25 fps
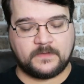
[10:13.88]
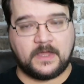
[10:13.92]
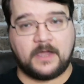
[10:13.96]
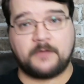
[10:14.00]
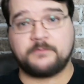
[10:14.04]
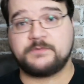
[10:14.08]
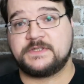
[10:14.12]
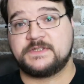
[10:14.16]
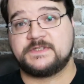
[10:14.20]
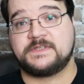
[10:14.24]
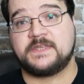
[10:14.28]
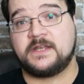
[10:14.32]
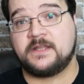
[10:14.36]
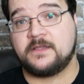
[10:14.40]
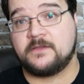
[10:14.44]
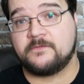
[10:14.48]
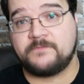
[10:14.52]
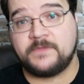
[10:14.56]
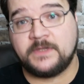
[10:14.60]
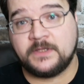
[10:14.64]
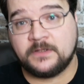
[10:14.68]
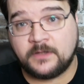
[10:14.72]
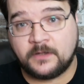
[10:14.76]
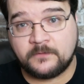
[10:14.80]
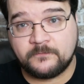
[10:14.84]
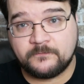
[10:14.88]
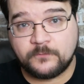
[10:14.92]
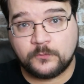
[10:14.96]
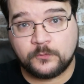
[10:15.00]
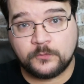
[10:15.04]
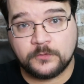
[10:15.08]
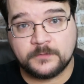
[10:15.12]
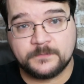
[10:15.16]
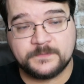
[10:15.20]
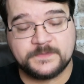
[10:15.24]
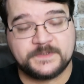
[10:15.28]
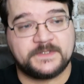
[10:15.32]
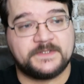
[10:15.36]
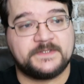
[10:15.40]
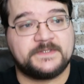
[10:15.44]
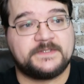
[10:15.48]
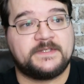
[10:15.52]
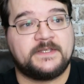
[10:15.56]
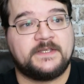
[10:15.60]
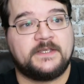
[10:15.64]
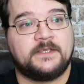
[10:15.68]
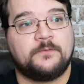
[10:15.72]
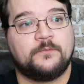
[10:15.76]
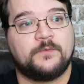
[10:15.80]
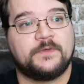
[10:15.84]
getting a feel on forums and
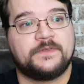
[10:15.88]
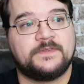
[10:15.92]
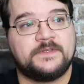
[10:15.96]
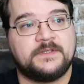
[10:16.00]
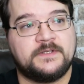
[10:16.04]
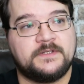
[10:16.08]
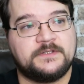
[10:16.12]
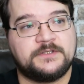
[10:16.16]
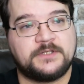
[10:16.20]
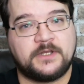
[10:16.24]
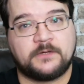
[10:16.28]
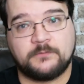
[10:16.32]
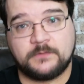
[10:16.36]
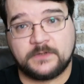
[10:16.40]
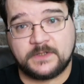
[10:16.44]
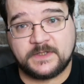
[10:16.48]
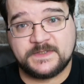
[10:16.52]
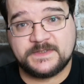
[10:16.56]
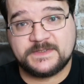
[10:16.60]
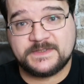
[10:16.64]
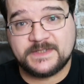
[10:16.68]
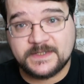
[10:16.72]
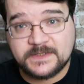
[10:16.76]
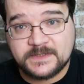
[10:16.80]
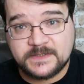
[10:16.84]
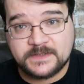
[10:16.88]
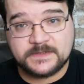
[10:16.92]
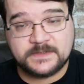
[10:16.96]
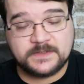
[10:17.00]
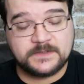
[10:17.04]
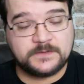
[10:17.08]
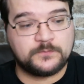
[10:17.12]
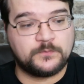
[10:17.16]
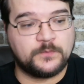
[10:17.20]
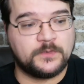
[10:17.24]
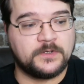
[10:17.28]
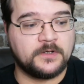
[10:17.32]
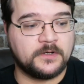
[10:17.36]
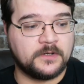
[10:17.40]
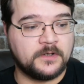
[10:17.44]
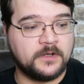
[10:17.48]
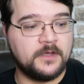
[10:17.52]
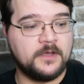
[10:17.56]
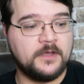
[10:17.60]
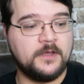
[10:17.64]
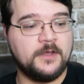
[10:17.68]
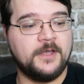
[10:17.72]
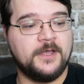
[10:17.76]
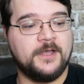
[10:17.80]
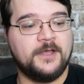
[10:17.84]
seeing what the general consensuses
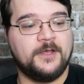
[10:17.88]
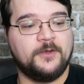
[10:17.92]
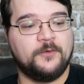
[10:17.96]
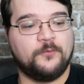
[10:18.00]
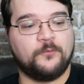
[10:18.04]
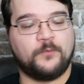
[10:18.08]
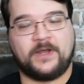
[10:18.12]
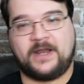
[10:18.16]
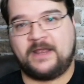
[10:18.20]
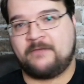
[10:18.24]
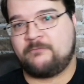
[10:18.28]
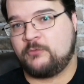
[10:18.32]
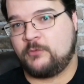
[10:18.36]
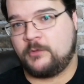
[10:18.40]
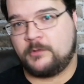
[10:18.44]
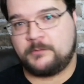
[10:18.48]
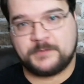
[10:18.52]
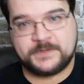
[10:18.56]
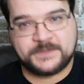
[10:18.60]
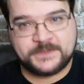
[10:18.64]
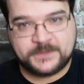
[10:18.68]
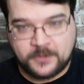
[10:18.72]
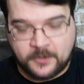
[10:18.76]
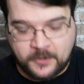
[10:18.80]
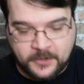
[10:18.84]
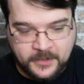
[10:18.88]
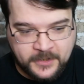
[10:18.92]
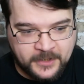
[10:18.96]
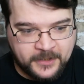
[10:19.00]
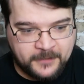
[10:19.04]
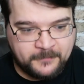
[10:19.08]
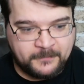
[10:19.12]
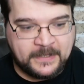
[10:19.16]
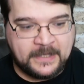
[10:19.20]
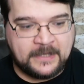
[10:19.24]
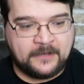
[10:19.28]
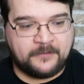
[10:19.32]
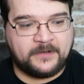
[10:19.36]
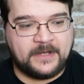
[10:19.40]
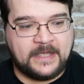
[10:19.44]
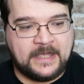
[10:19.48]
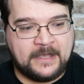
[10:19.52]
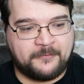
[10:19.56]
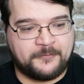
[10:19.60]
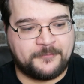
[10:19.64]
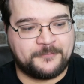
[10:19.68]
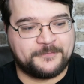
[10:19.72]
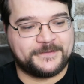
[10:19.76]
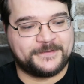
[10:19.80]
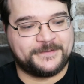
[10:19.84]
were, what everyone was talking about,
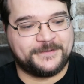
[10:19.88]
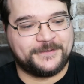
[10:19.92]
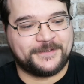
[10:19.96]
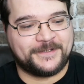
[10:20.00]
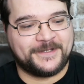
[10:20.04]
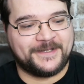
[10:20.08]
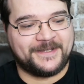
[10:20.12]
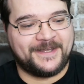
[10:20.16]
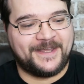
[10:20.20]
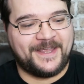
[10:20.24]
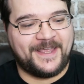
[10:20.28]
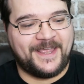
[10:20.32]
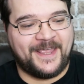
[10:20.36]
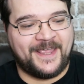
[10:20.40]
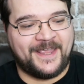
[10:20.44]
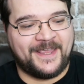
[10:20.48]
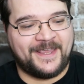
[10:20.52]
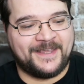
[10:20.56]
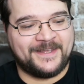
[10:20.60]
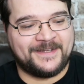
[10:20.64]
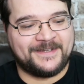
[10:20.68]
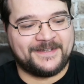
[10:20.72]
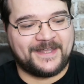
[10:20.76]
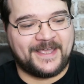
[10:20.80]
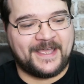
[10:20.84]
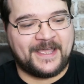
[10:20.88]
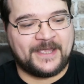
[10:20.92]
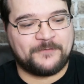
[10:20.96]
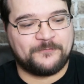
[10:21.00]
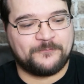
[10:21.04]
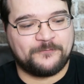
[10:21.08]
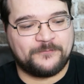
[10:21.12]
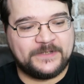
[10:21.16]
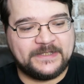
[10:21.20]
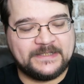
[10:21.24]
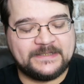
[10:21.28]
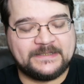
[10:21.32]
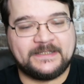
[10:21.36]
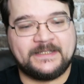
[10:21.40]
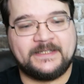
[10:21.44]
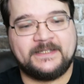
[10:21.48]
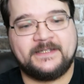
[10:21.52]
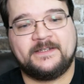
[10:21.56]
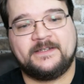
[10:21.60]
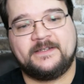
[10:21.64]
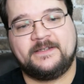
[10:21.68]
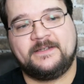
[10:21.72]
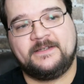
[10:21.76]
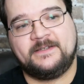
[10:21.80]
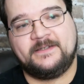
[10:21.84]
how it was looking, and I
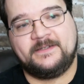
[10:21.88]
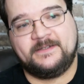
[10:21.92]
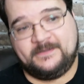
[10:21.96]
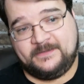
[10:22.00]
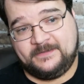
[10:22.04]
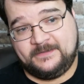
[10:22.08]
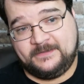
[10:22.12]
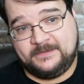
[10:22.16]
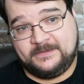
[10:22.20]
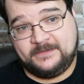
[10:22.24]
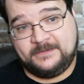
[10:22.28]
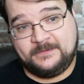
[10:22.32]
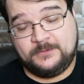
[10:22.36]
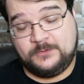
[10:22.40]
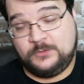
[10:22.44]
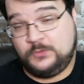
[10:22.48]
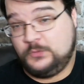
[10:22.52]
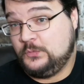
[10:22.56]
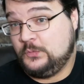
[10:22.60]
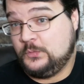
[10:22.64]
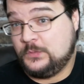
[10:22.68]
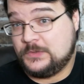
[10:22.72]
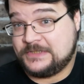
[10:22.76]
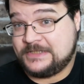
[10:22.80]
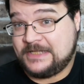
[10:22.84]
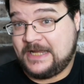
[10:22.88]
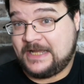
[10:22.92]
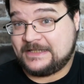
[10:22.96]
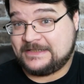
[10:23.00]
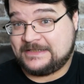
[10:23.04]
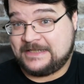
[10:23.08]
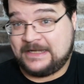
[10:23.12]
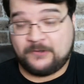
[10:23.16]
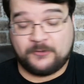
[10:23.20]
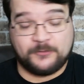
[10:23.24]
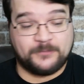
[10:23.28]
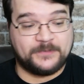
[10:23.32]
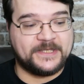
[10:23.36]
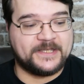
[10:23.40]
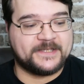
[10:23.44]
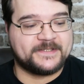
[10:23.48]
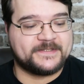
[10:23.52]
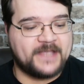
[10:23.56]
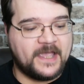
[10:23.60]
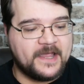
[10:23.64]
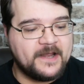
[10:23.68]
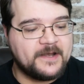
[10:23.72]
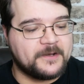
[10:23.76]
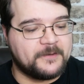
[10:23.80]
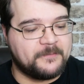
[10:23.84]
really was not terribly
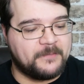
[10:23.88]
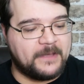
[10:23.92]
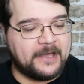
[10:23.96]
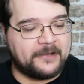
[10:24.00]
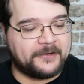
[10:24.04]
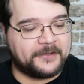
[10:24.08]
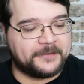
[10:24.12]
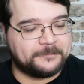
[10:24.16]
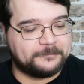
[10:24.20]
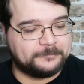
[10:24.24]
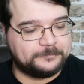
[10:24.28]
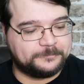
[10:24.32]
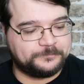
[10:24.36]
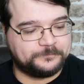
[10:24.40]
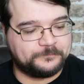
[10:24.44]
excited about it.